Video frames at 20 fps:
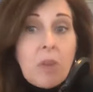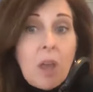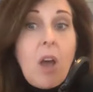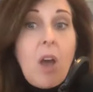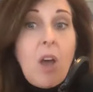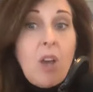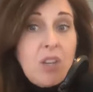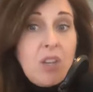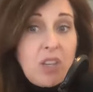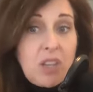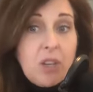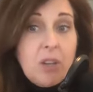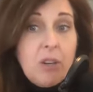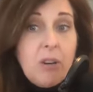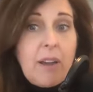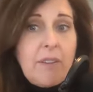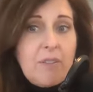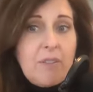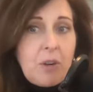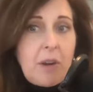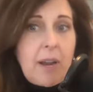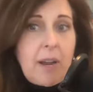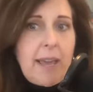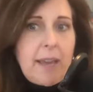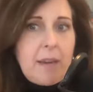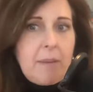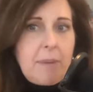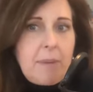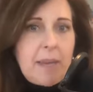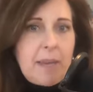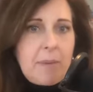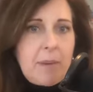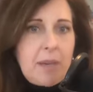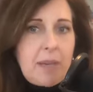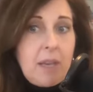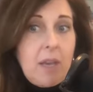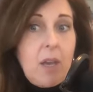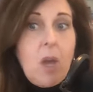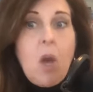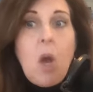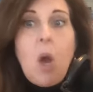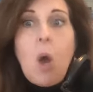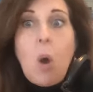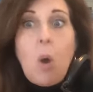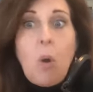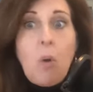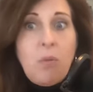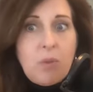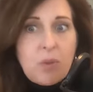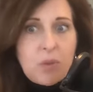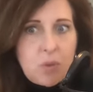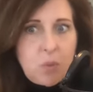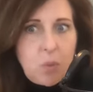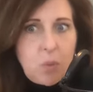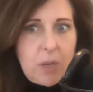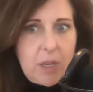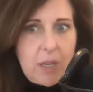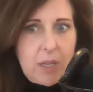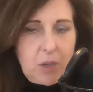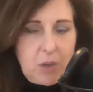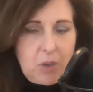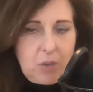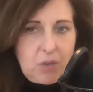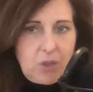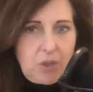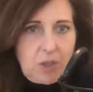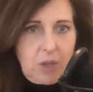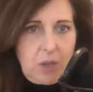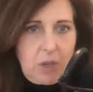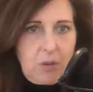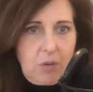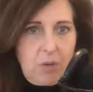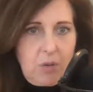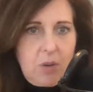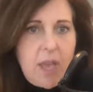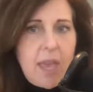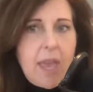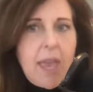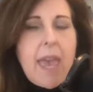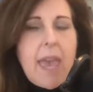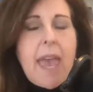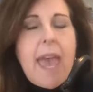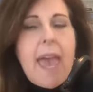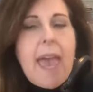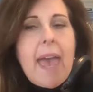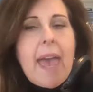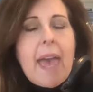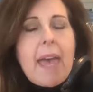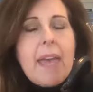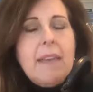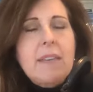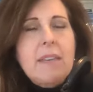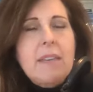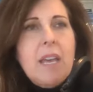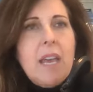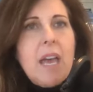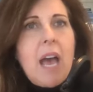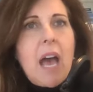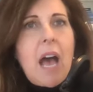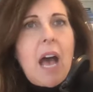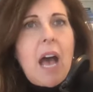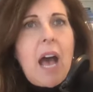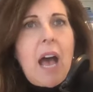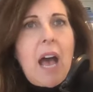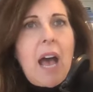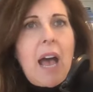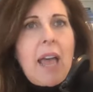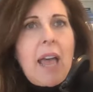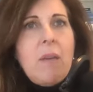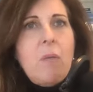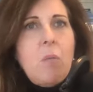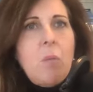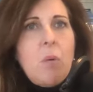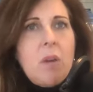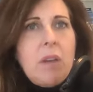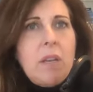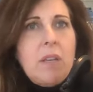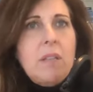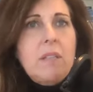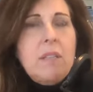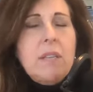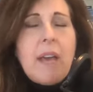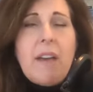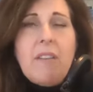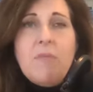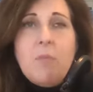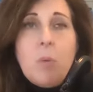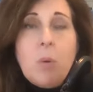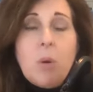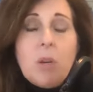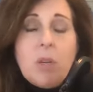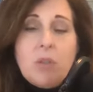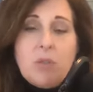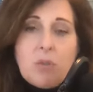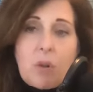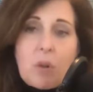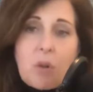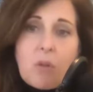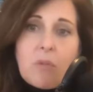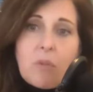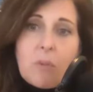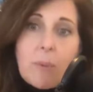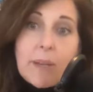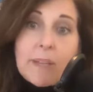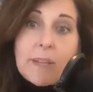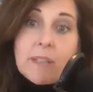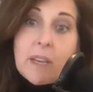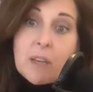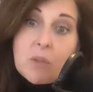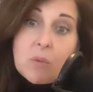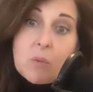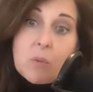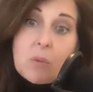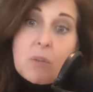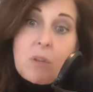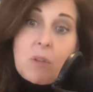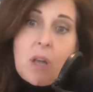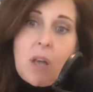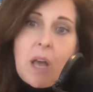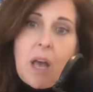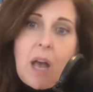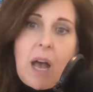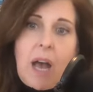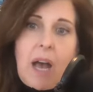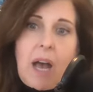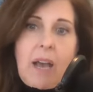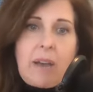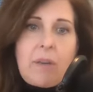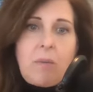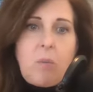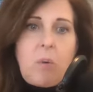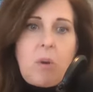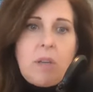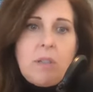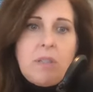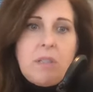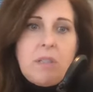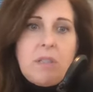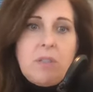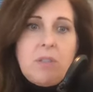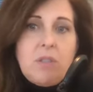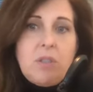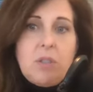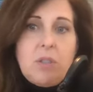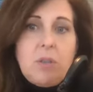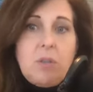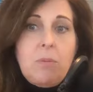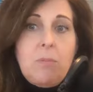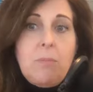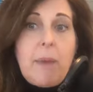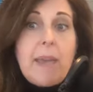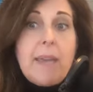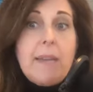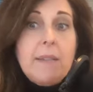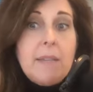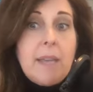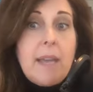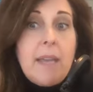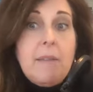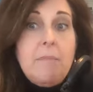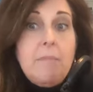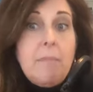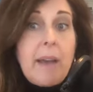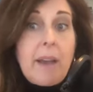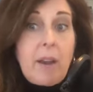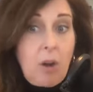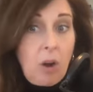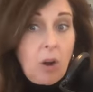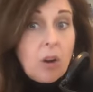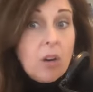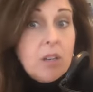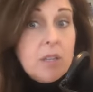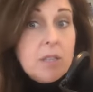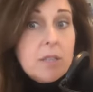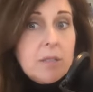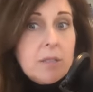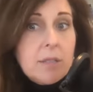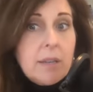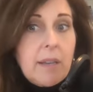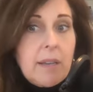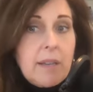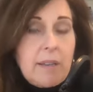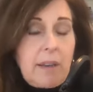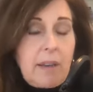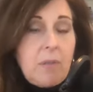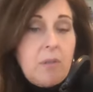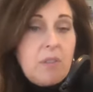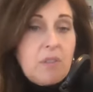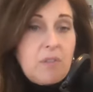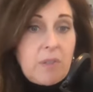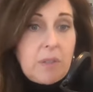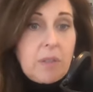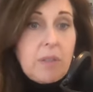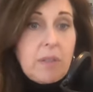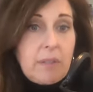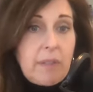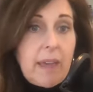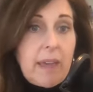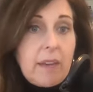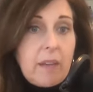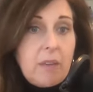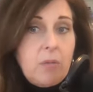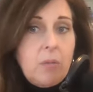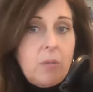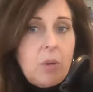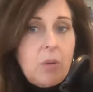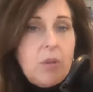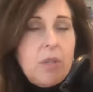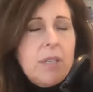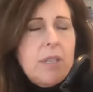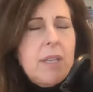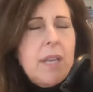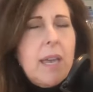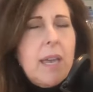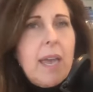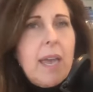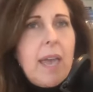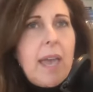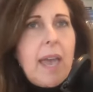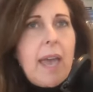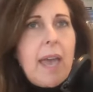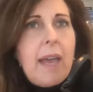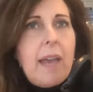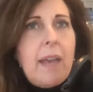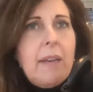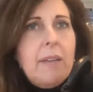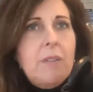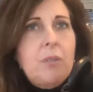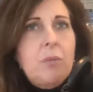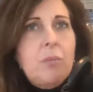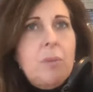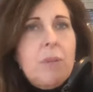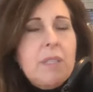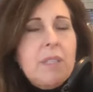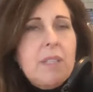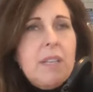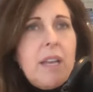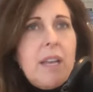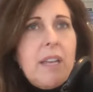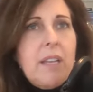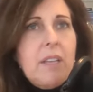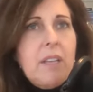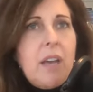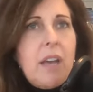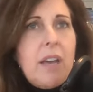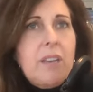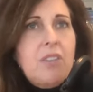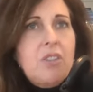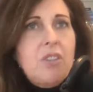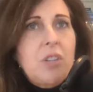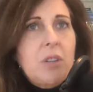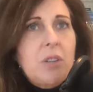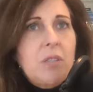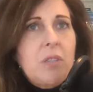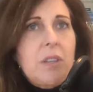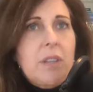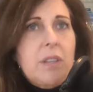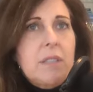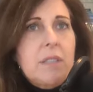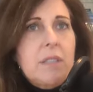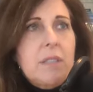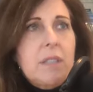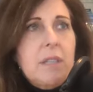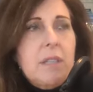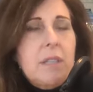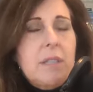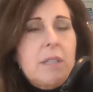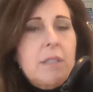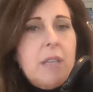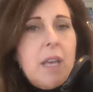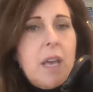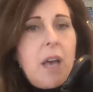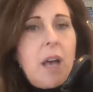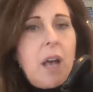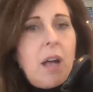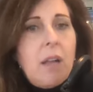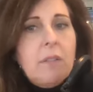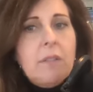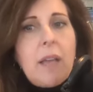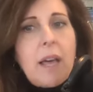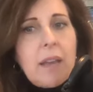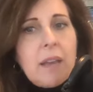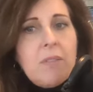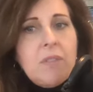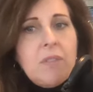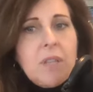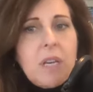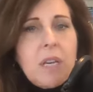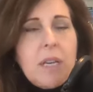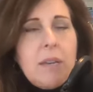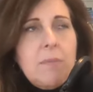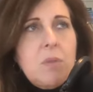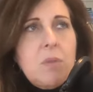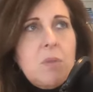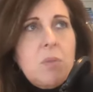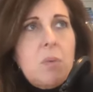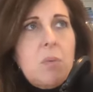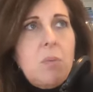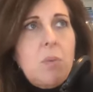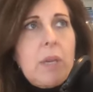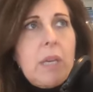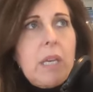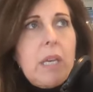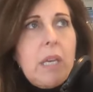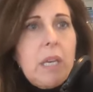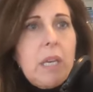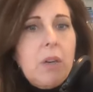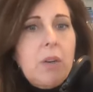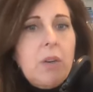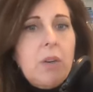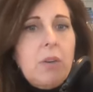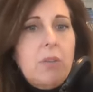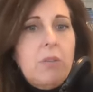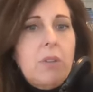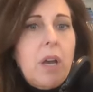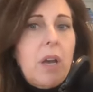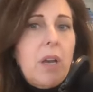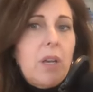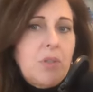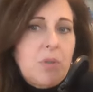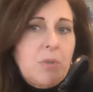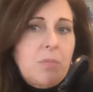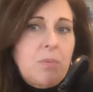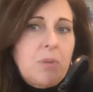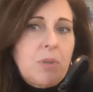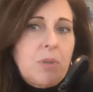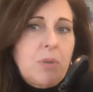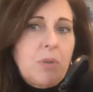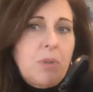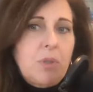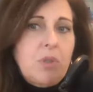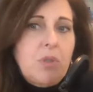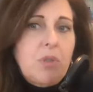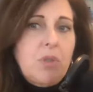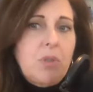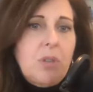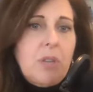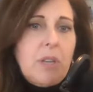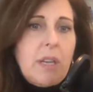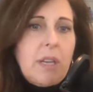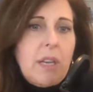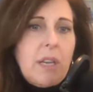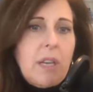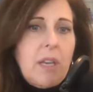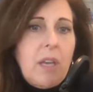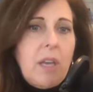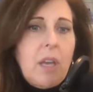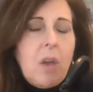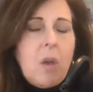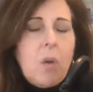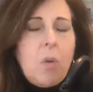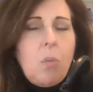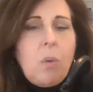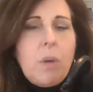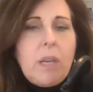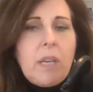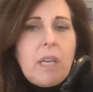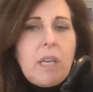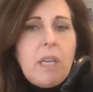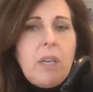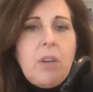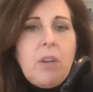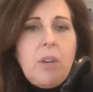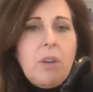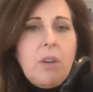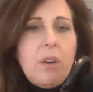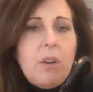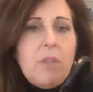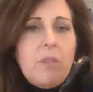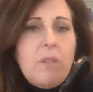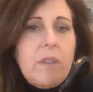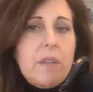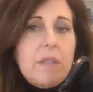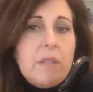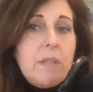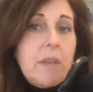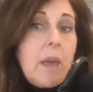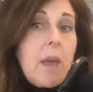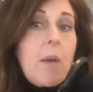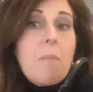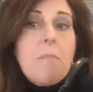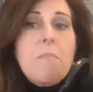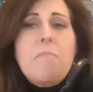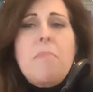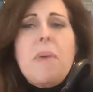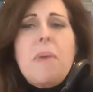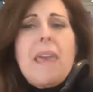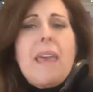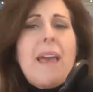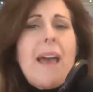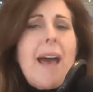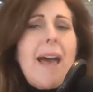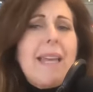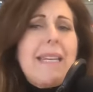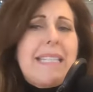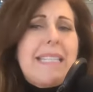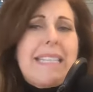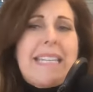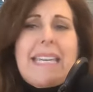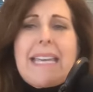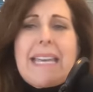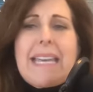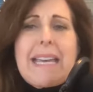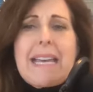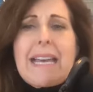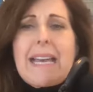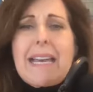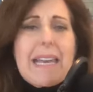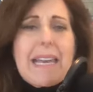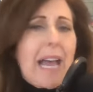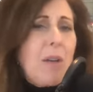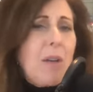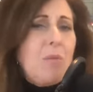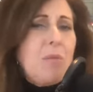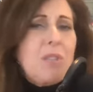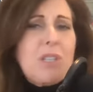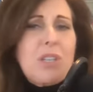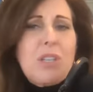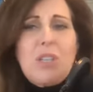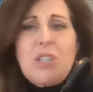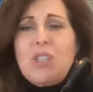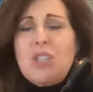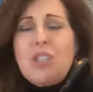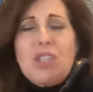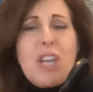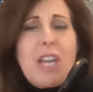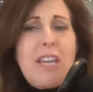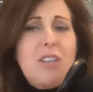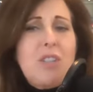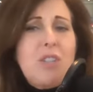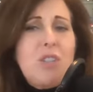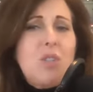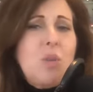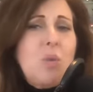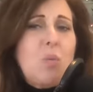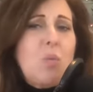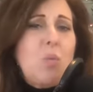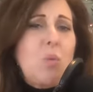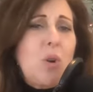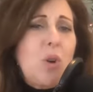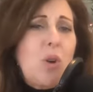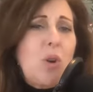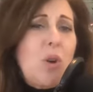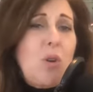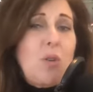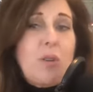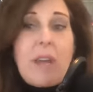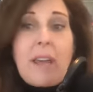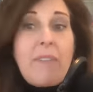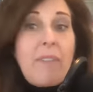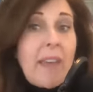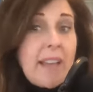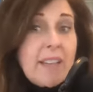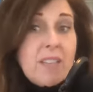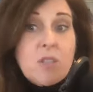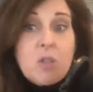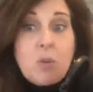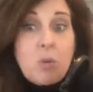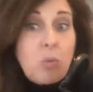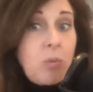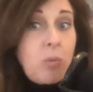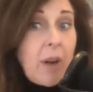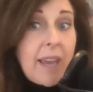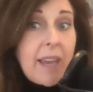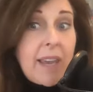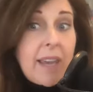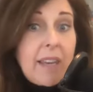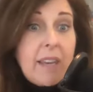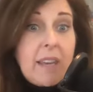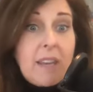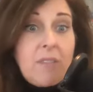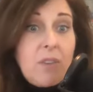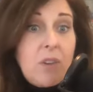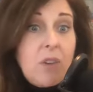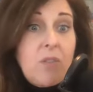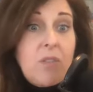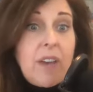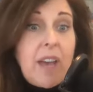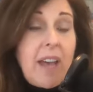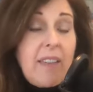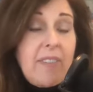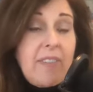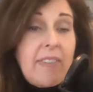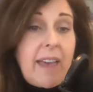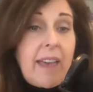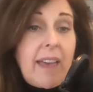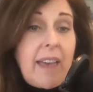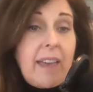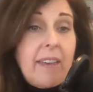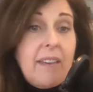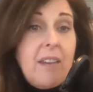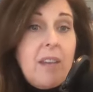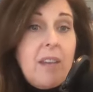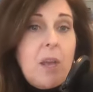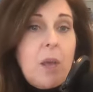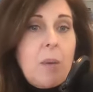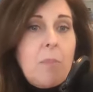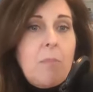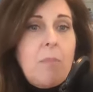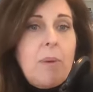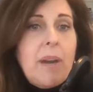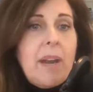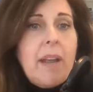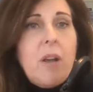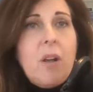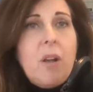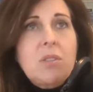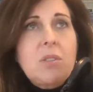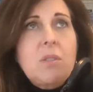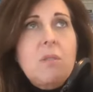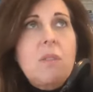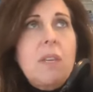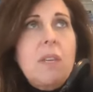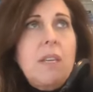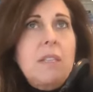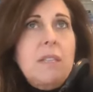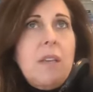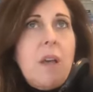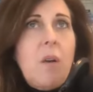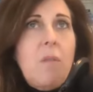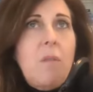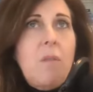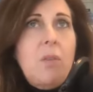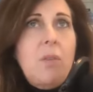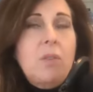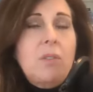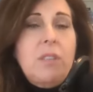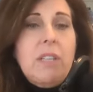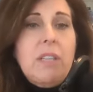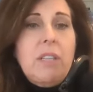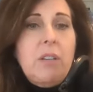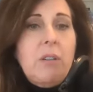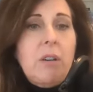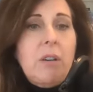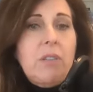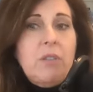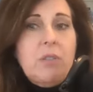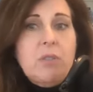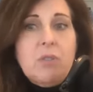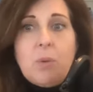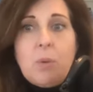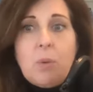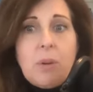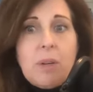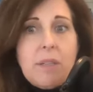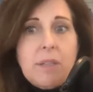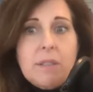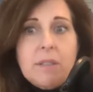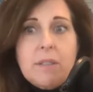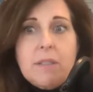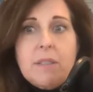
a year after I had a baby over 20 years ago. And I wanted to have more control over my schedule. I wanted to maintain my heart, and I was feeling that eroded. And the reason I share this is a lot of times when we hear the entrepreneur journey, we hear this big idea and I was going to change the world. And that's great if you've got that. But I also think it's helpful to hear other stories that